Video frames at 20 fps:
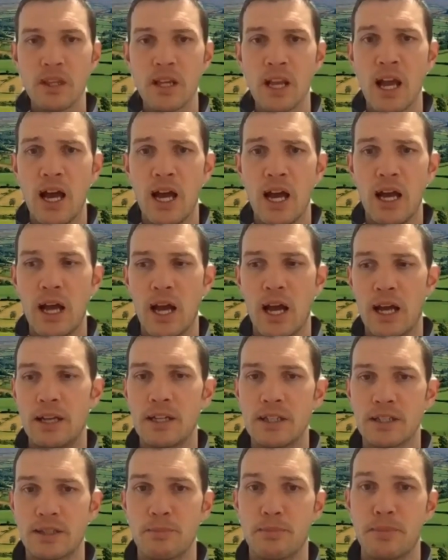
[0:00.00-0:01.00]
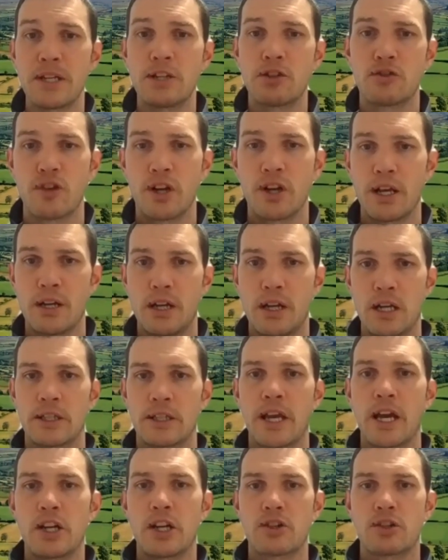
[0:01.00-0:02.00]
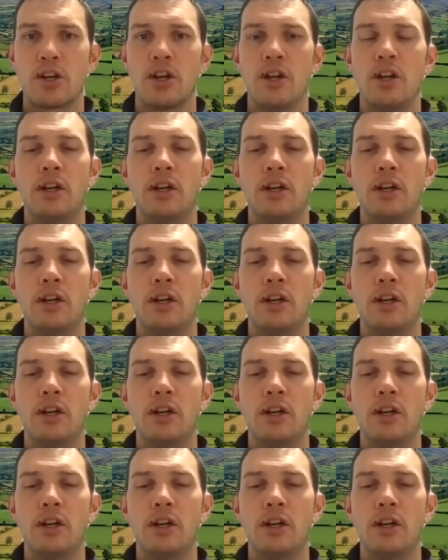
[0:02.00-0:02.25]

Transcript: uh, and is a big drain on cash